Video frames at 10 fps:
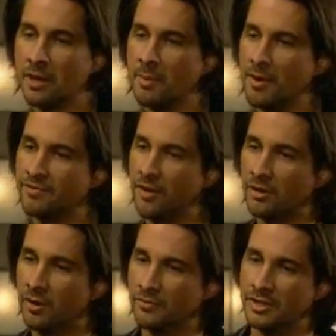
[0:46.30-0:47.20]
I've thought about my
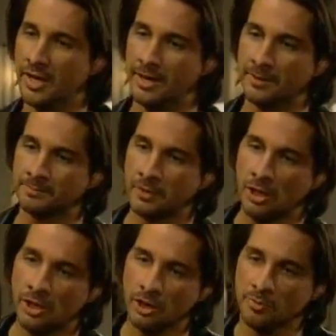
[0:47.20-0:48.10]
father every day.
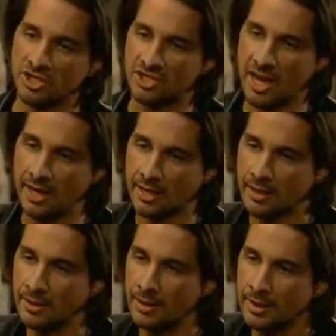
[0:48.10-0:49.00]
Your
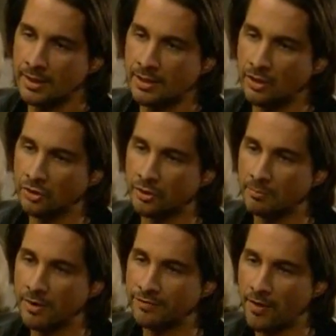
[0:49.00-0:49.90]
mistake killed
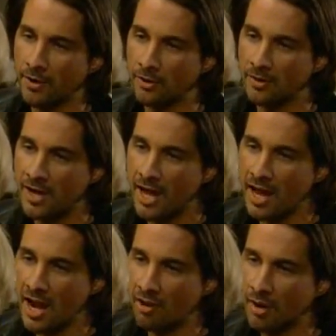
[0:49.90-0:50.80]
my father,
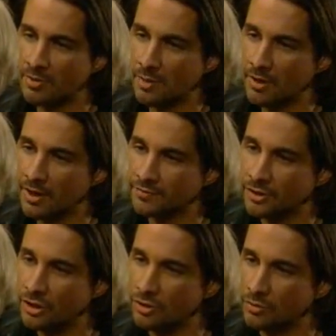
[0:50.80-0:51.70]
and now I'm coming after